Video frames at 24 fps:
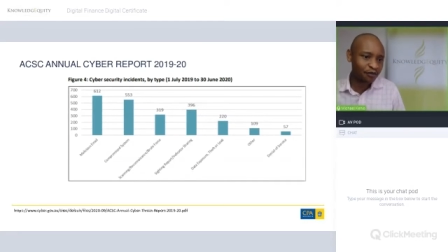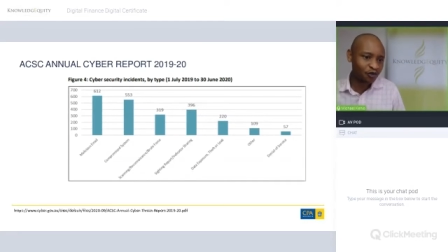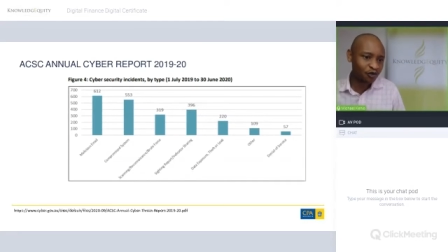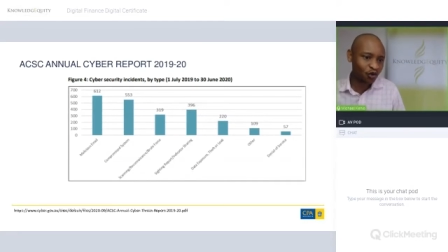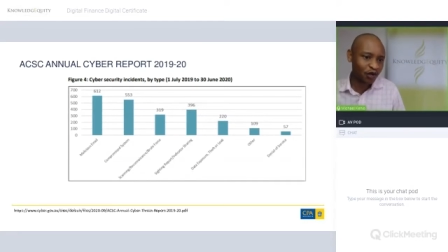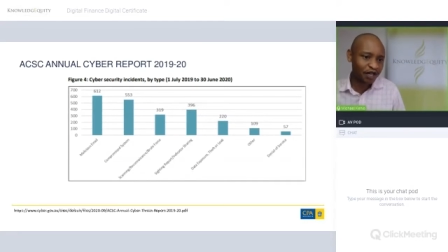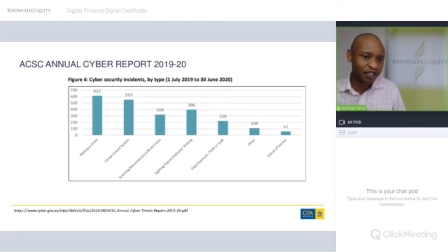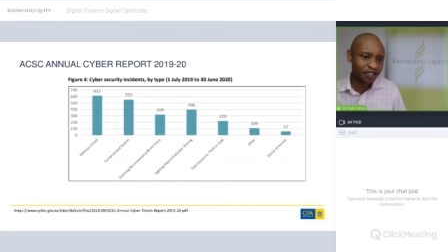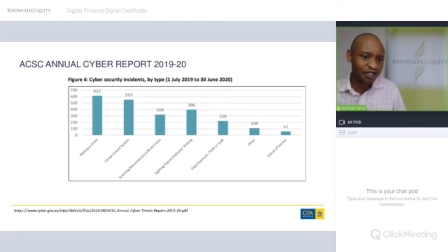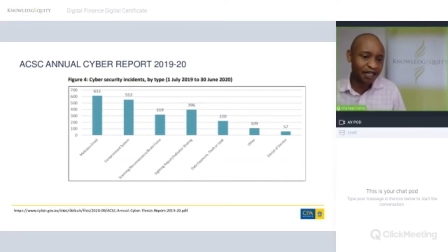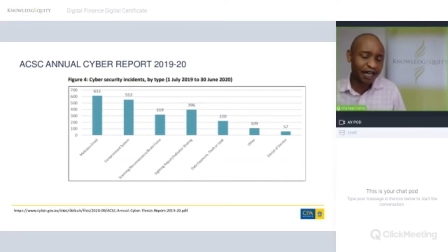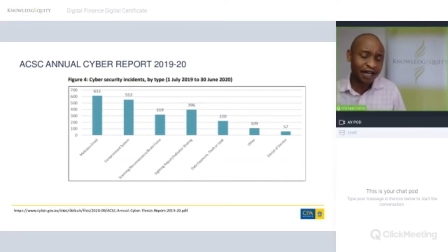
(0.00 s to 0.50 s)

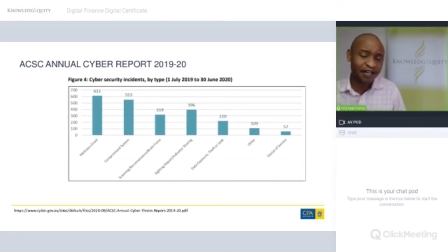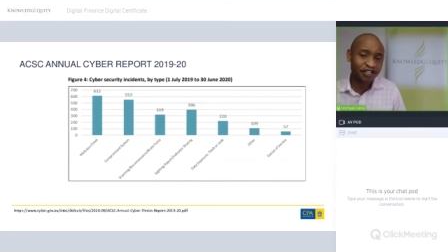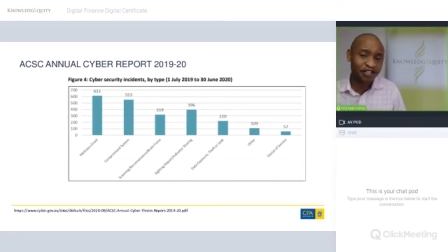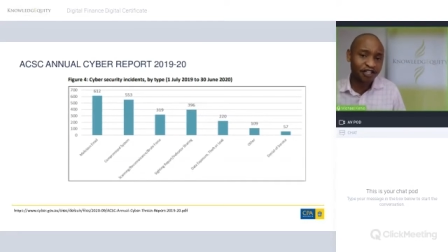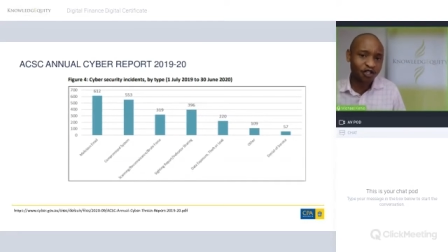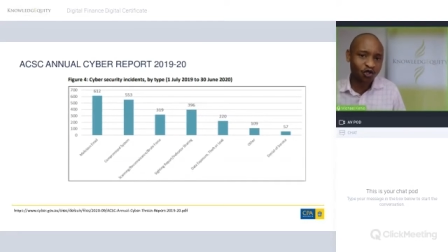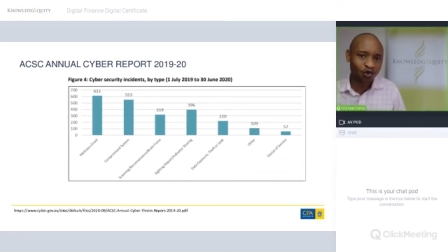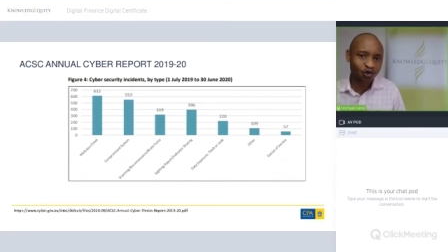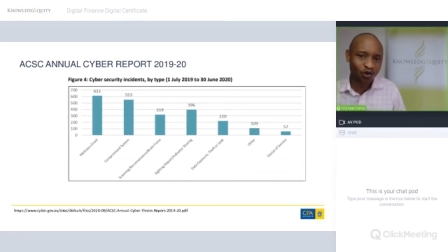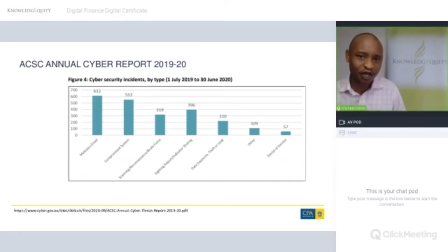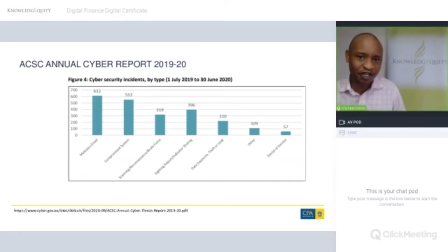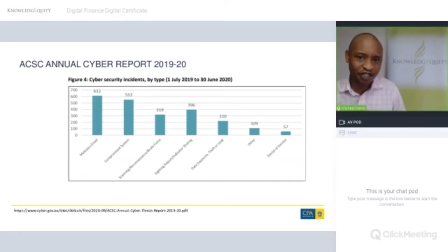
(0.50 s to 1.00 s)

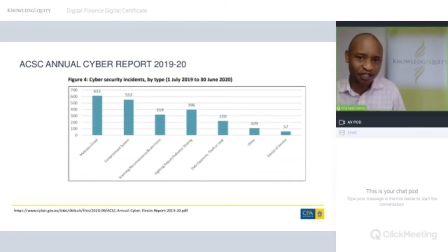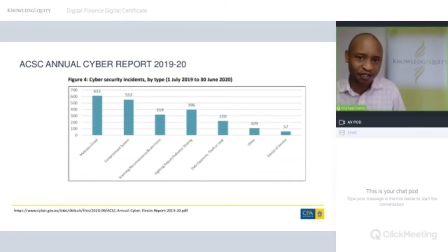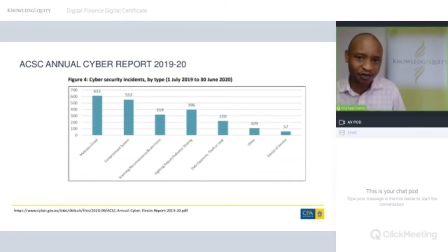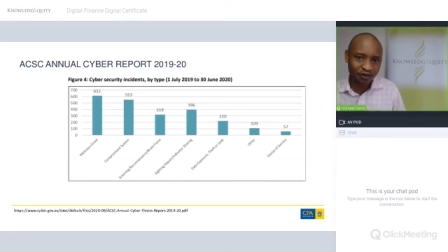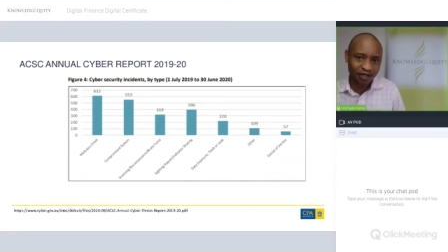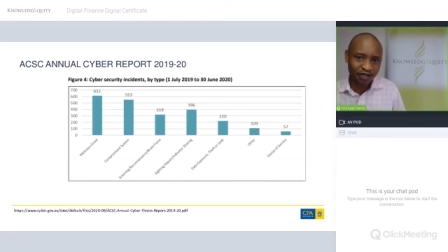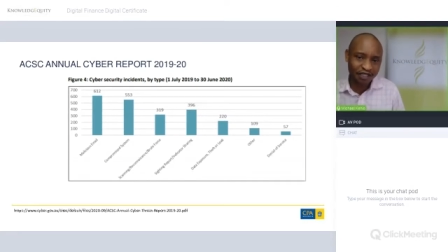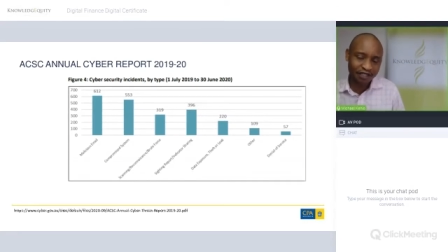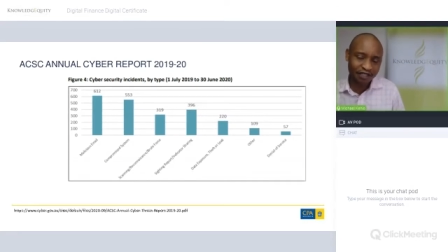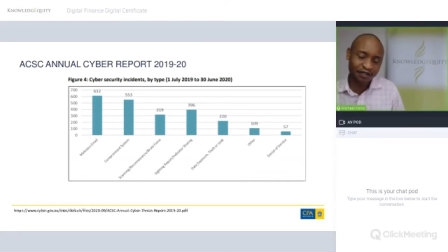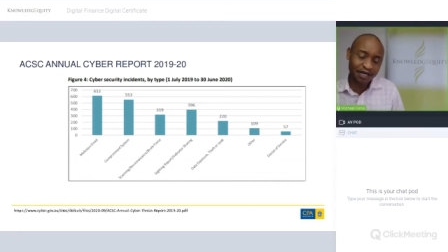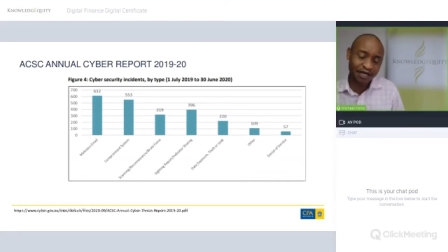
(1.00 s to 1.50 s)
2019,
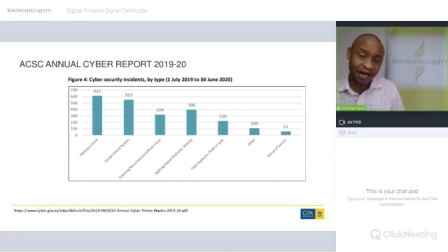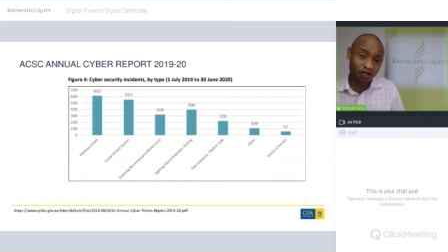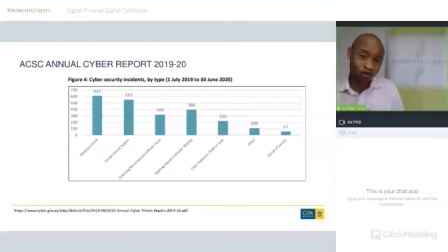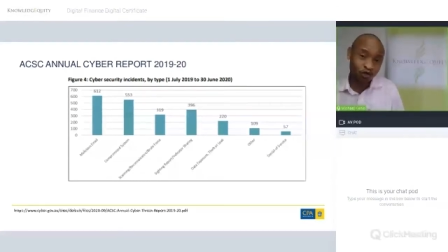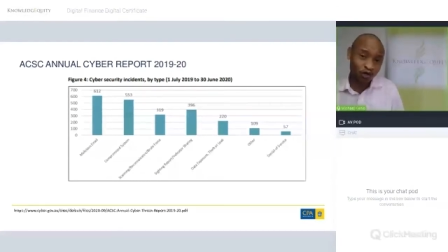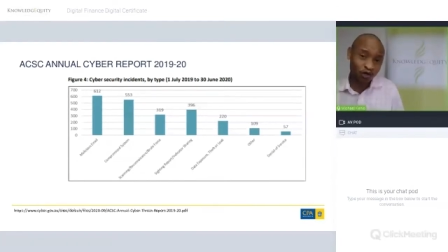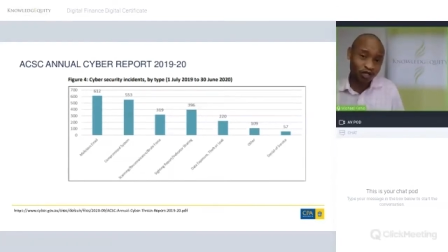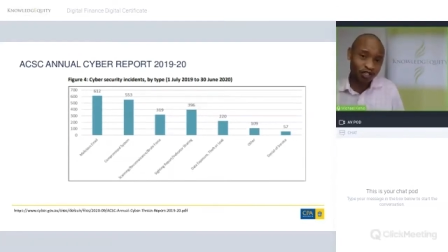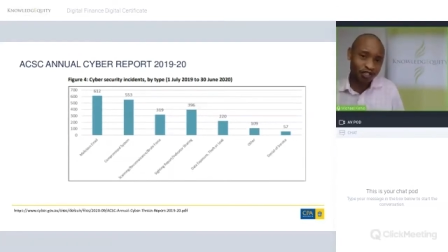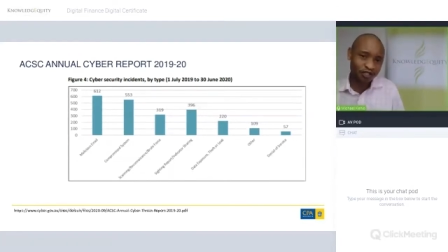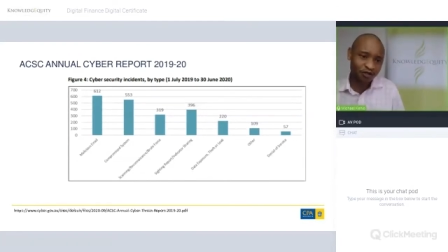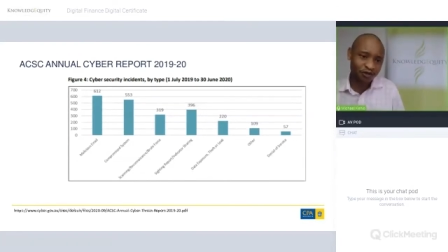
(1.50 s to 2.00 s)
2020, and
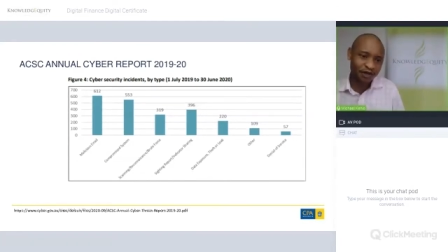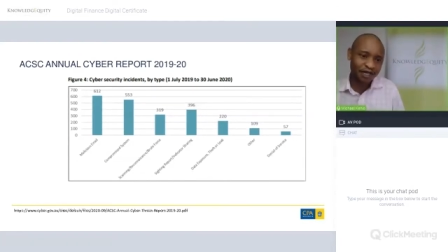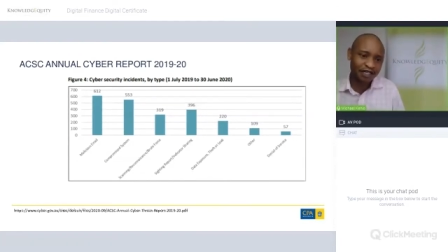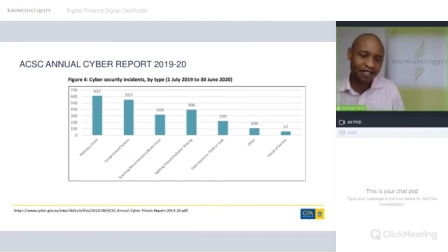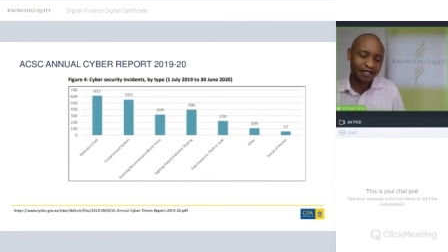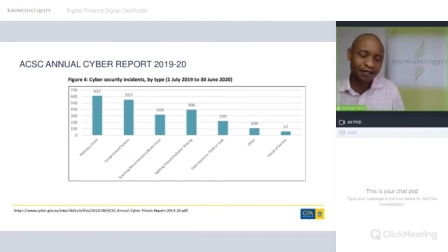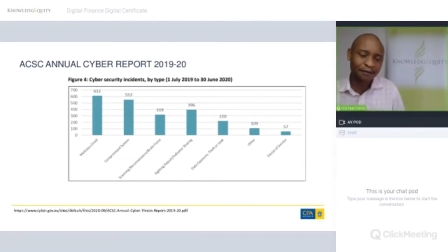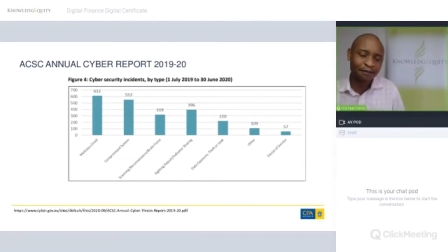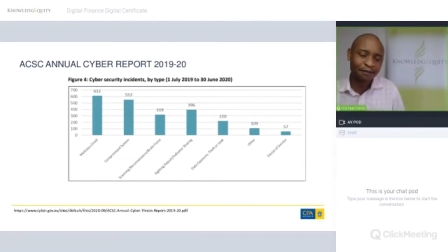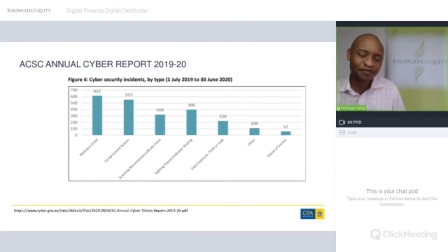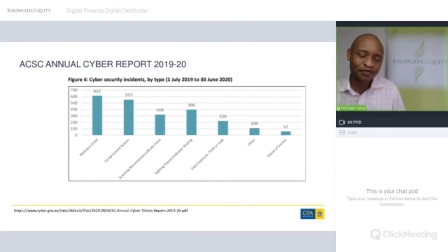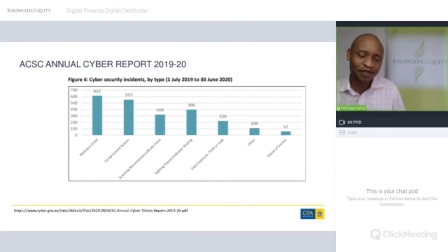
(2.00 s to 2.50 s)

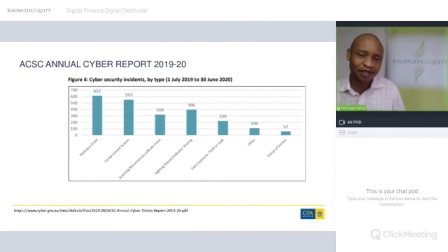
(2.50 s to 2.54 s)
2020,